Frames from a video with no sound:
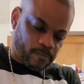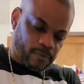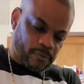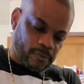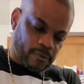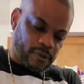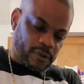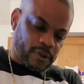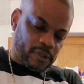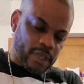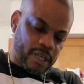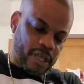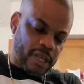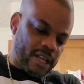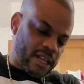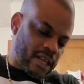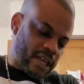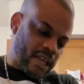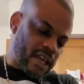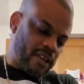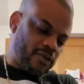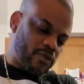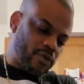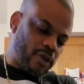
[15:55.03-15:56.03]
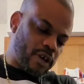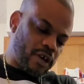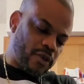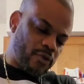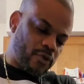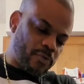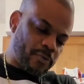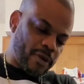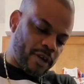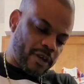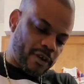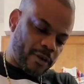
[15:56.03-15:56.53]
And I
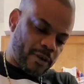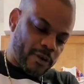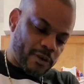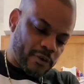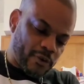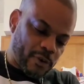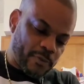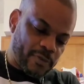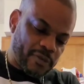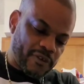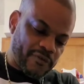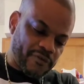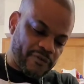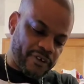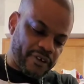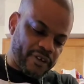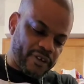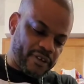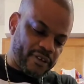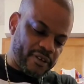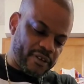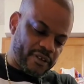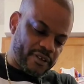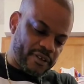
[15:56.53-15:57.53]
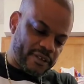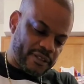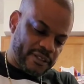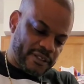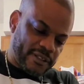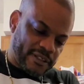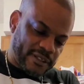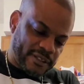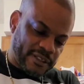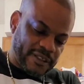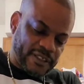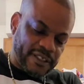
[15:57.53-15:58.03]
do my cut up different,
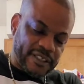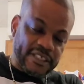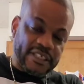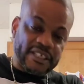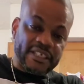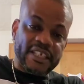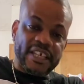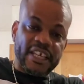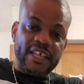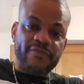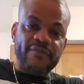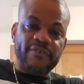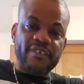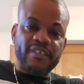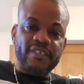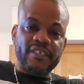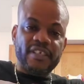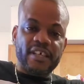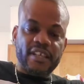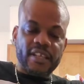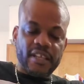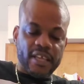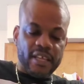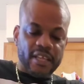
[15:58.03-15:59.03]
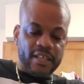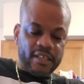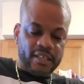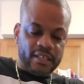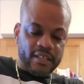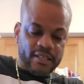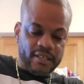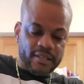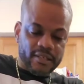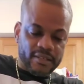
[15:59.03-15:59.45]
so the knife is not like the